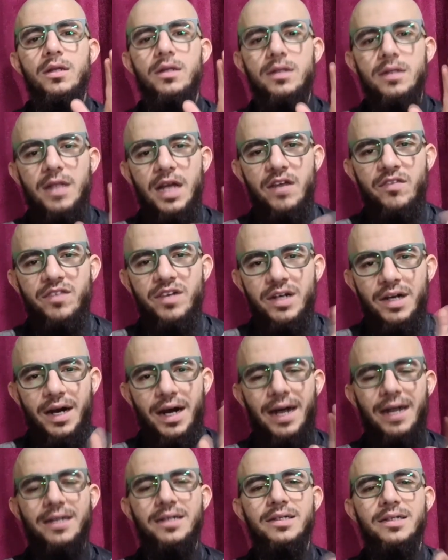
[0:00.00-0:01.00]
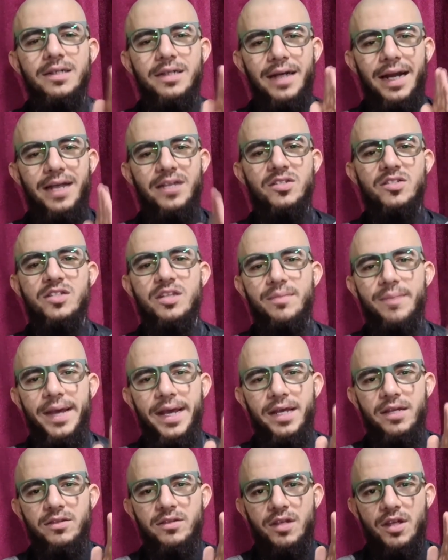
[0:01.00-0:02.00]
Never
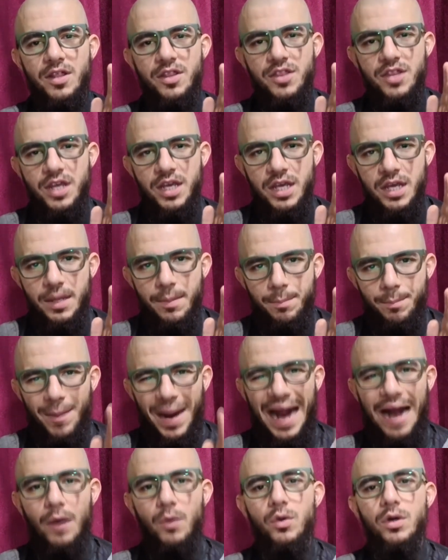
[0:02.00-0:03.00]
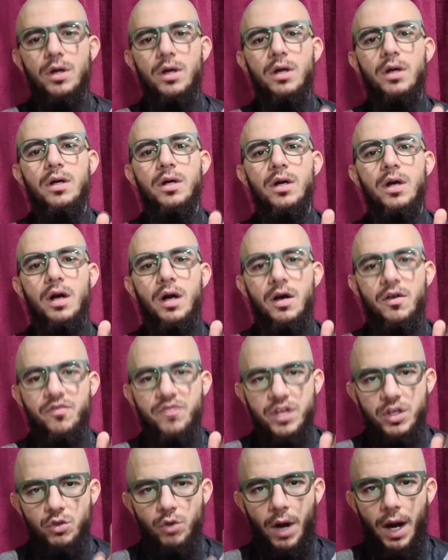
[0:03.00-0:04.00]
underestimate the power
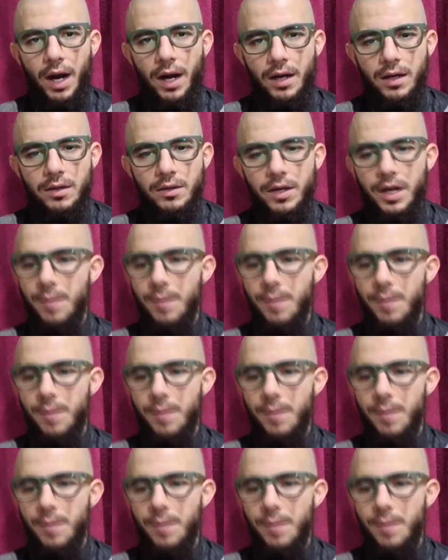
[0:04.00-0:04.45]
of the dua.